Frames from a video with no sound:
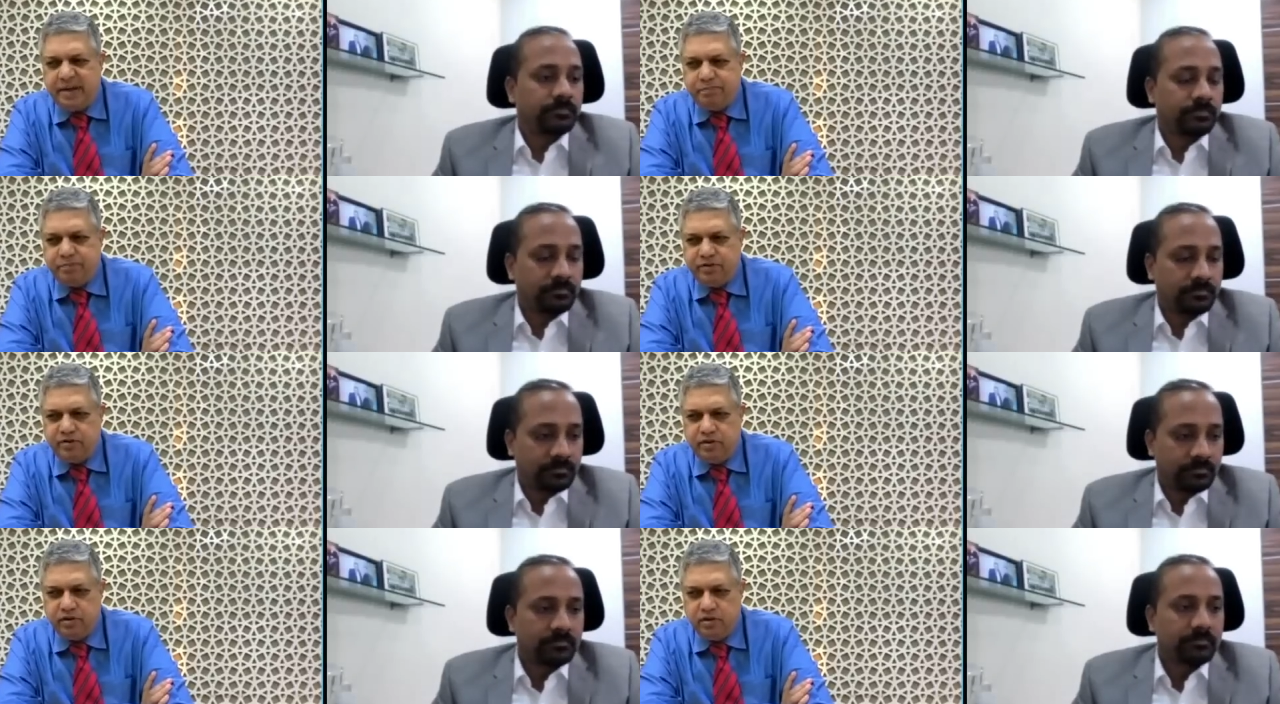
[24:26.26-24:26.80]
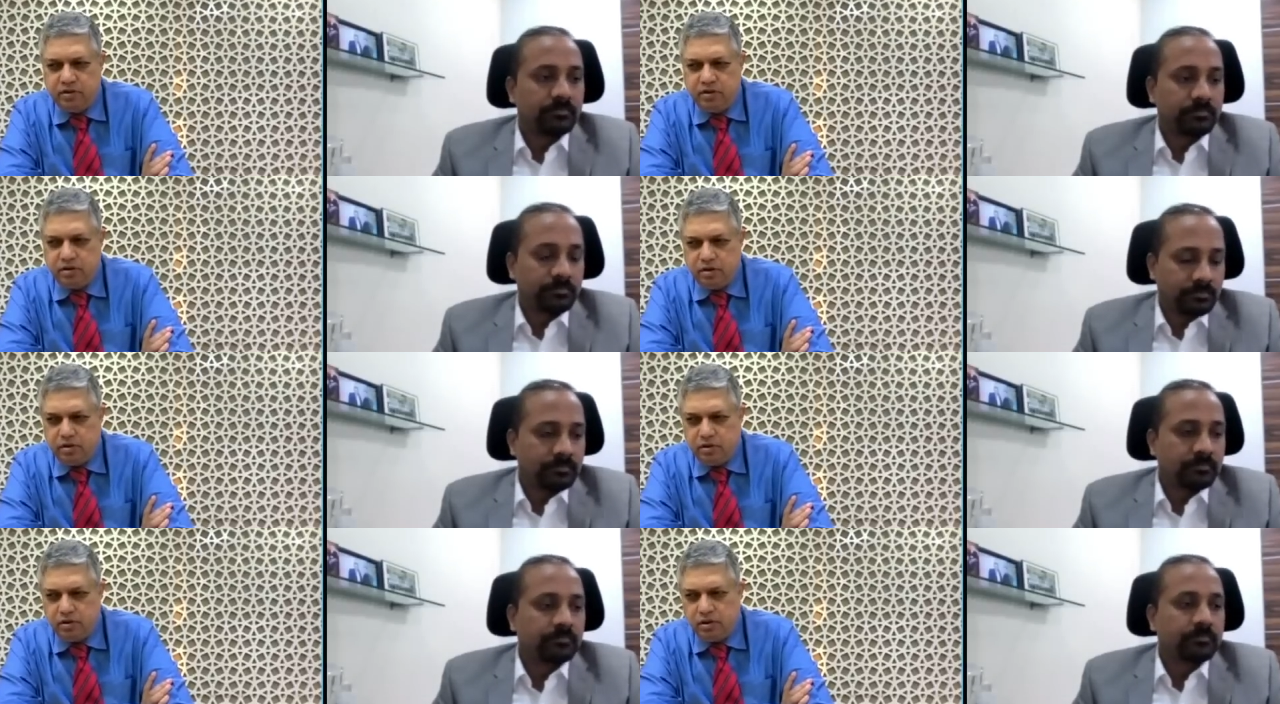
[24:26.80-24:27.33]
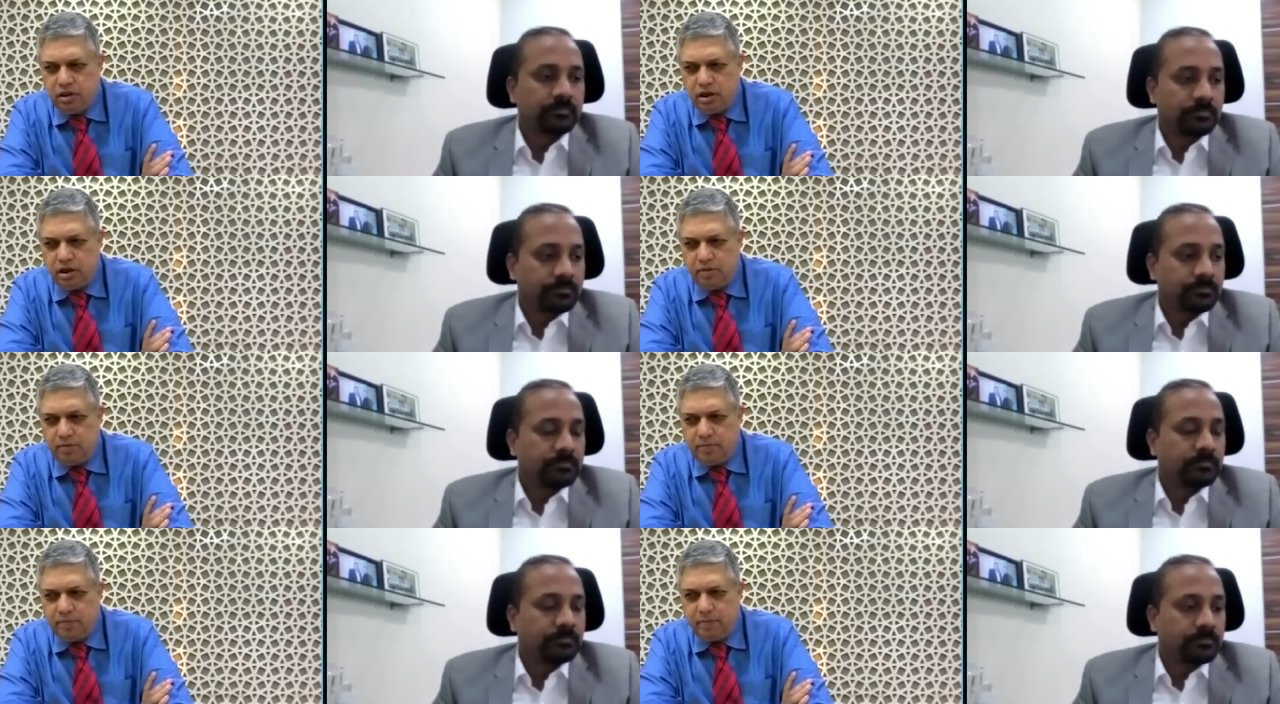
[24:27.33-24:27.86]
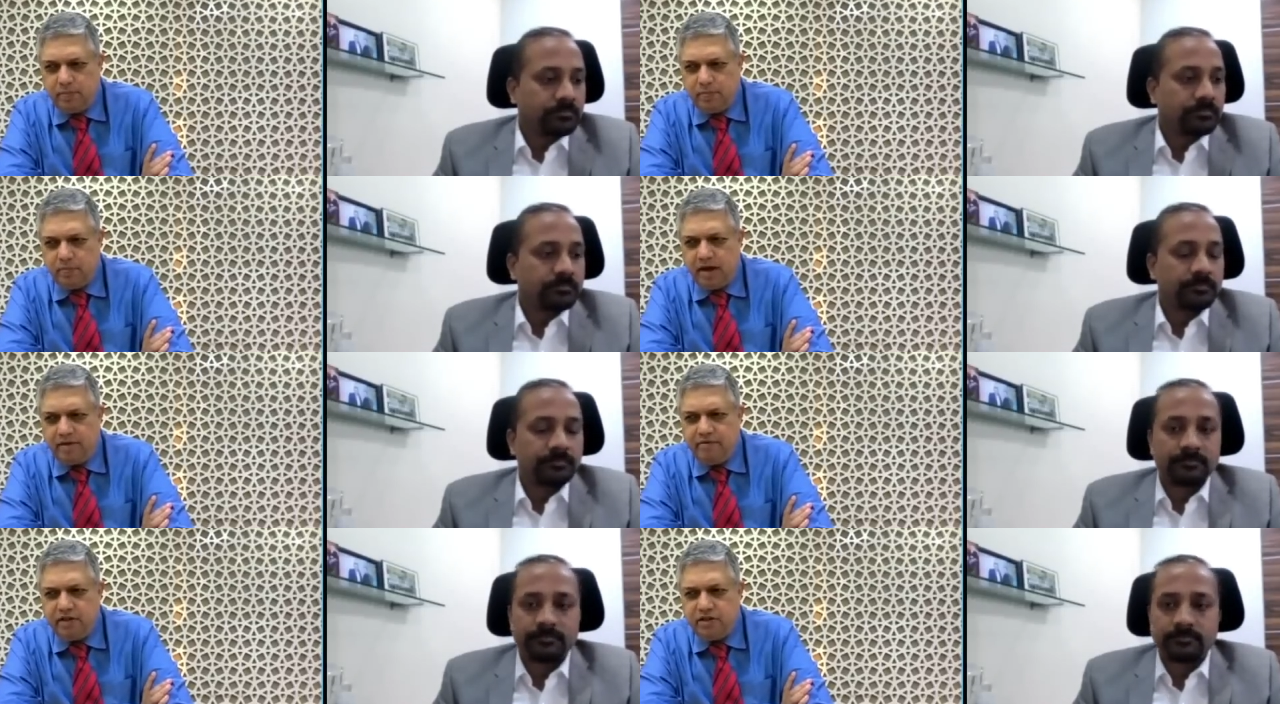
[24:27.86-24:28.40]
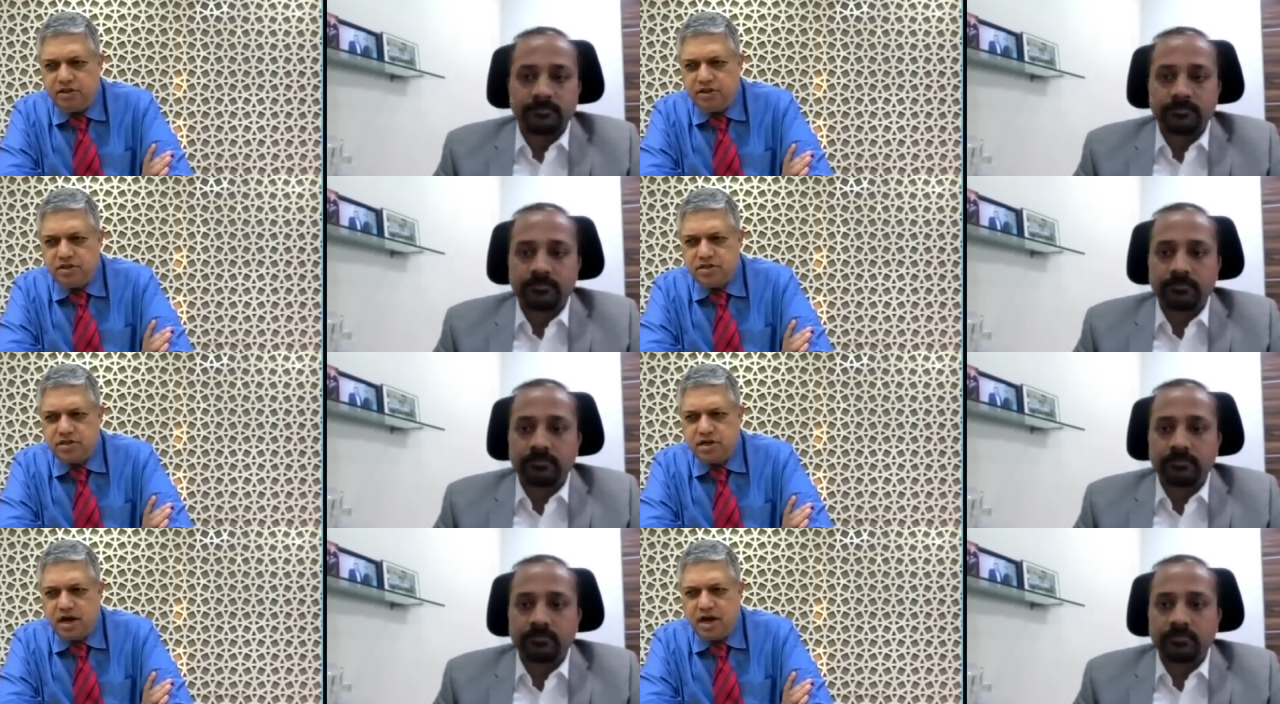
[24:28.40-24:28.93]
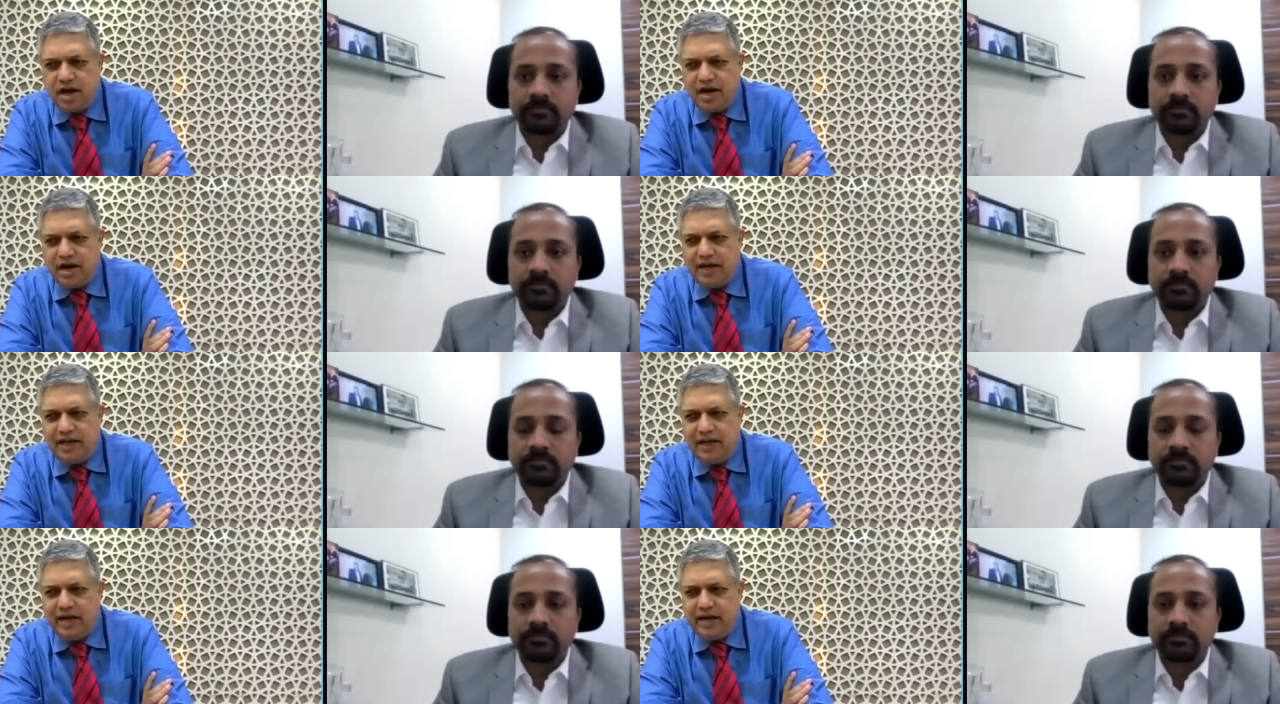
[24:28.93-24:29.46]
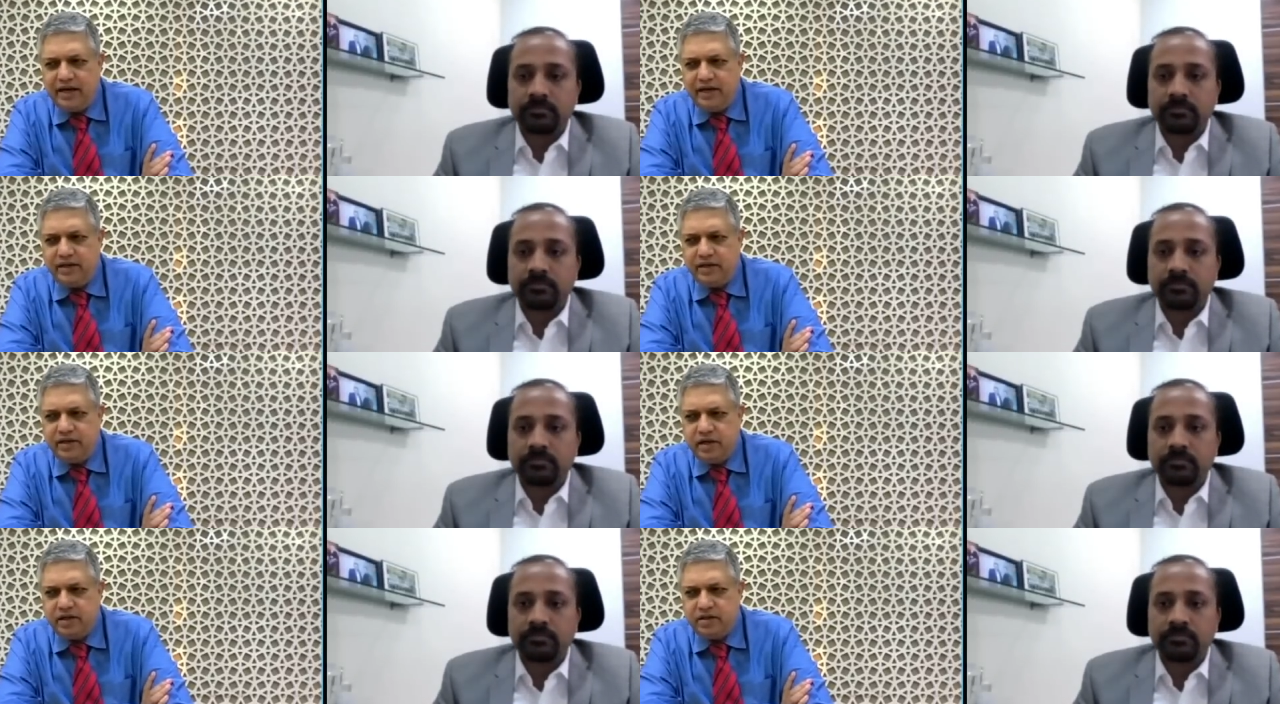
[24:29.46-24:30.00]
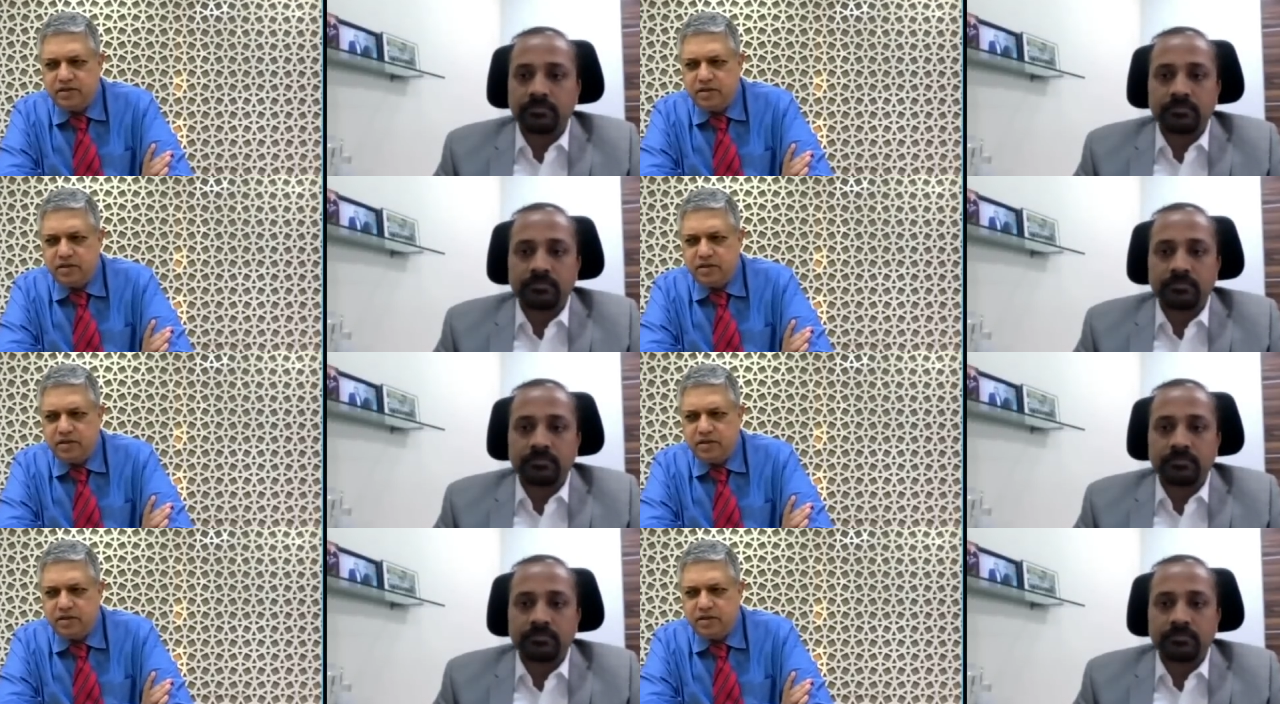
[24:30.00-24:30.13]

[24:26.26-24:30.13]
Speaker 1: depth but I will just uh, highlight uh,